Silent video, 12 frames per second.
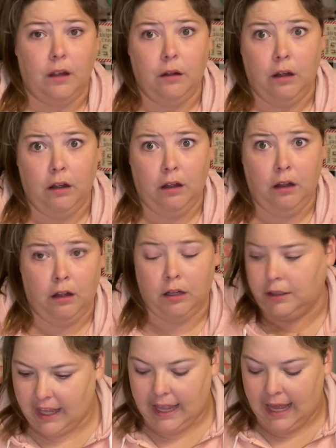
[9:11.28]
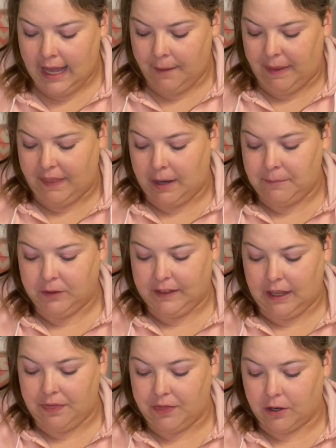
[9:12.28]
oh, um, and then I'm using a
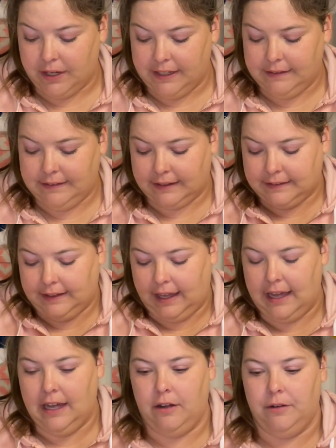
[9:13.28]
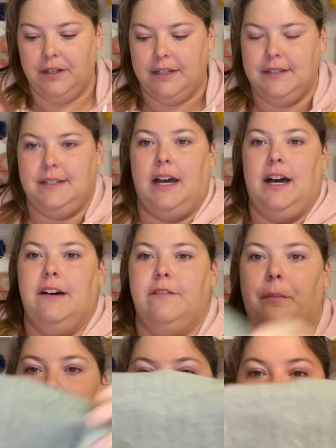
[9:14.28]
36 count Dove
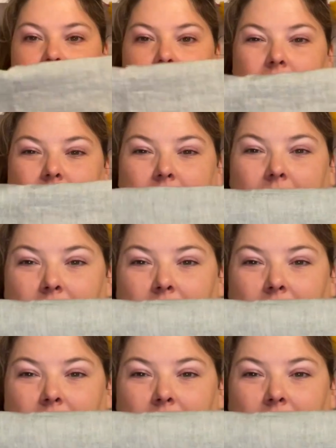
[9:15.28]
by Weeks,